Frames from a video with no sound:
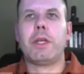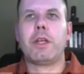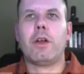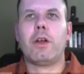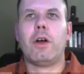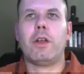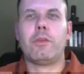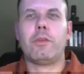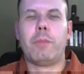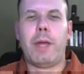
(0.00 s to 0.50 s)

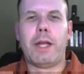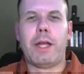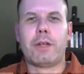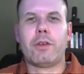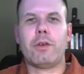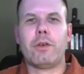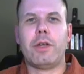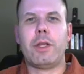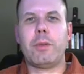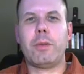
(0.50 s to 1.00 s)
cause
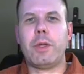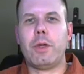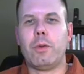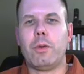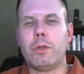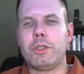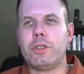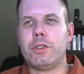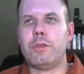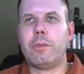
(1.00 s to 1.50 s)
bacteremia,
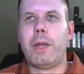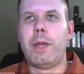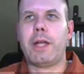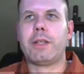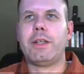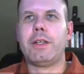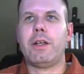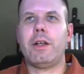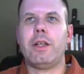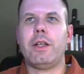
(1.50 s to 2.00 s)
which is
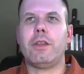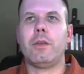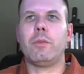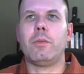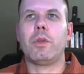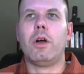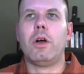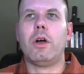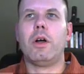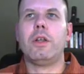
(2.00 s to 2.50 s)
bacteria in the
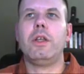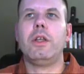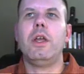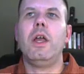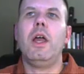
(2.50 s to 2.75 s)
blood.